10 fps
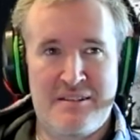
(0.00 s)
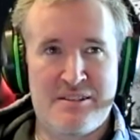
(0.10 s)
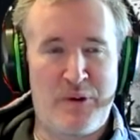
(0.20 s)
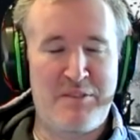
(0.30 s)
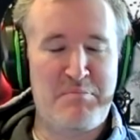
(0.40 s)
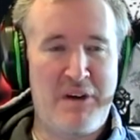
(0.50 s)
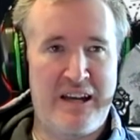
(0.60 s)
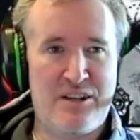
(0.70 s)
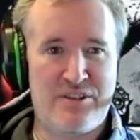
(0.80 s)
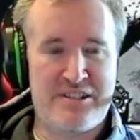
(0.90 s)
So one of
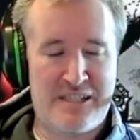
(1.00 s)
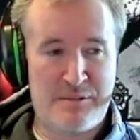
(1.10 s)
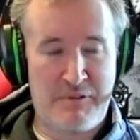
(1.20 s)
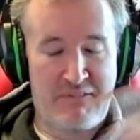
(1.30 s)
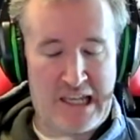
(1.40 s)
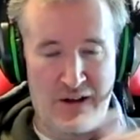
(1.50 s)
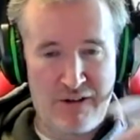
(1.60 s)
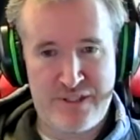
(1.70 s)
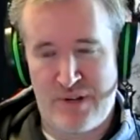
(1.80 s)
my criticisms of lots